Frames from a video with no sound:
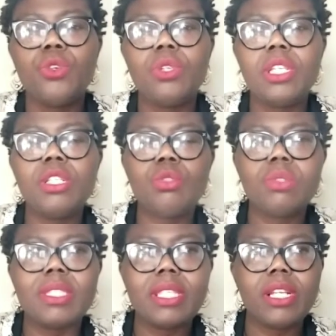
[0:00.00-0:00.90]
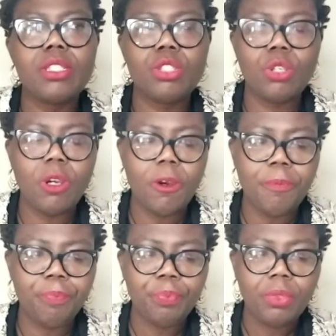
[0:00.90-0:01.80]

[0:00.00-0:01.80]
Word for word: You need to set your,